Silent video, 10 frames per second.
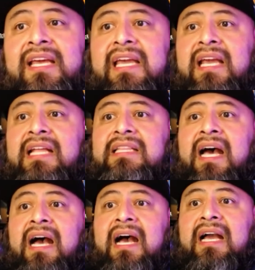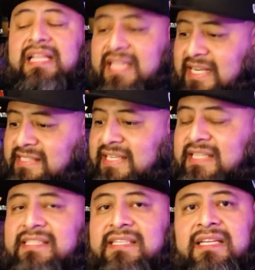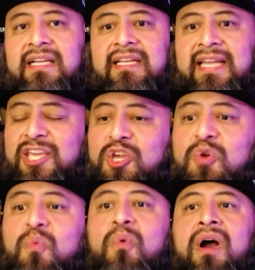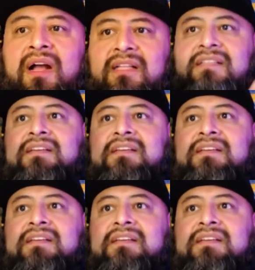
And uh, and that's it. Like you want